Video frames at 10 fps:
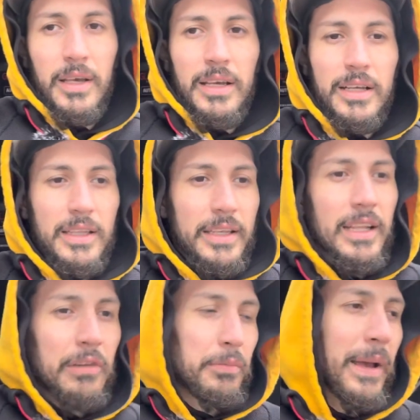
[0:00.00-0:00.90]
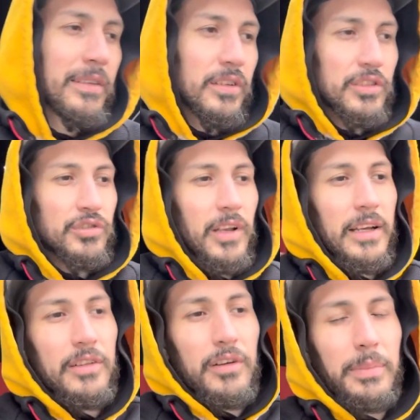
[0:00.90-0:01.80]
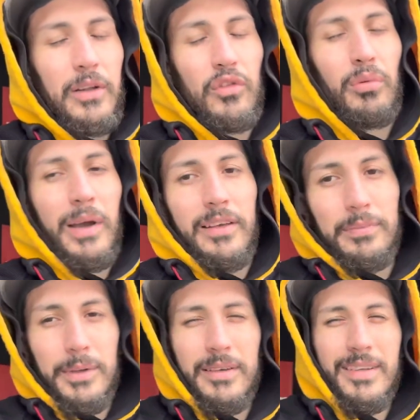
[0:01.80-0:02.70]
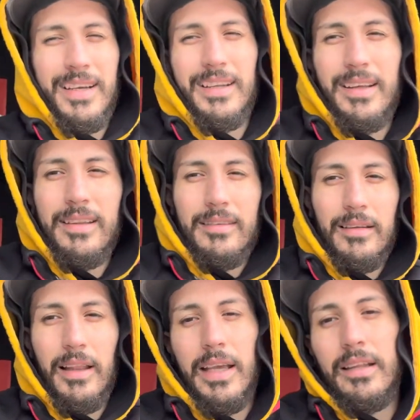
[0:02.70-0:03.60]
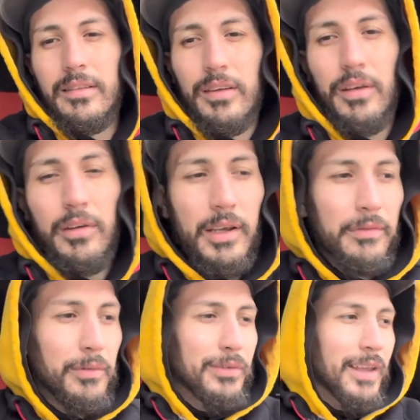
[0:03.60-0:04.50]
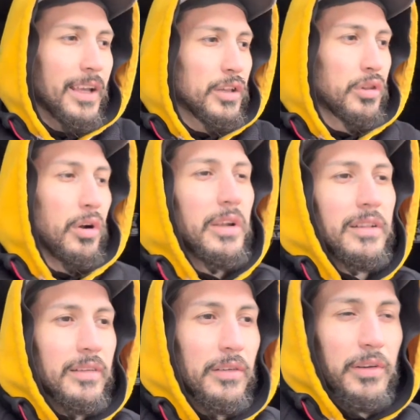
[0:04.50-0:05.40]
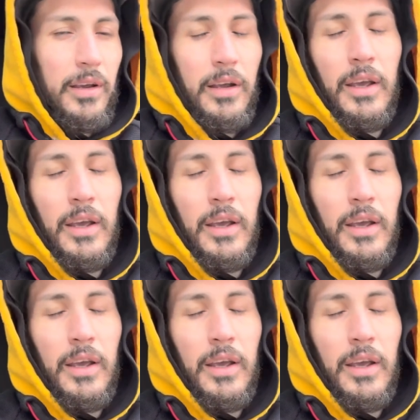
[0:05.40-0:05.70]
clean. I will pass the extractor about twice because again, it's light interior. If it was like a dark interior,